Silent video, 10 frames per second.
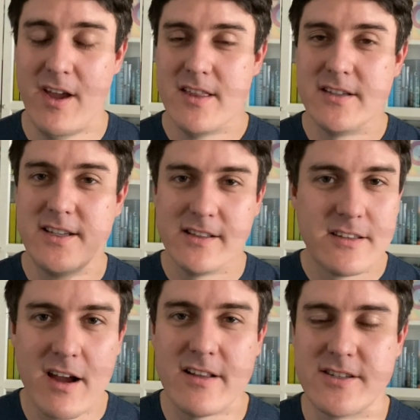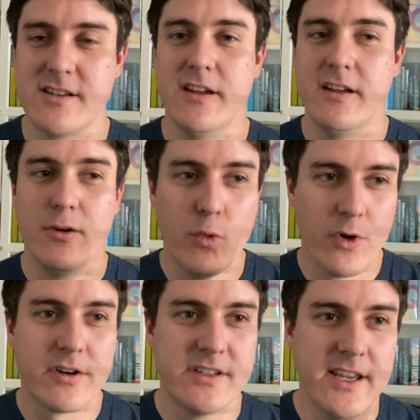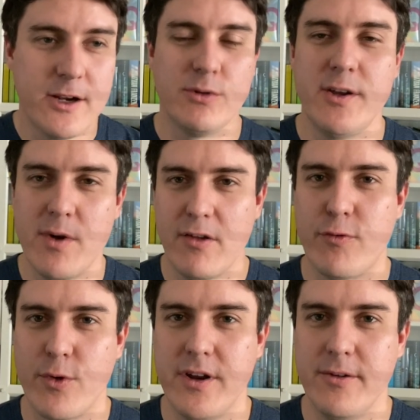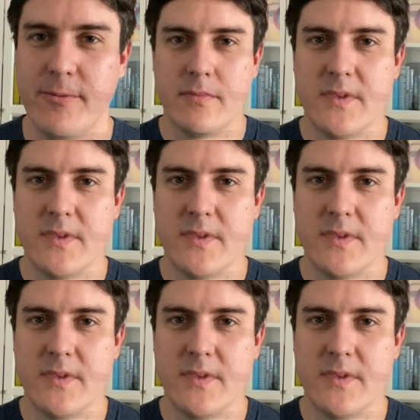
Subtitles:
The Dilettantes works equally well for you.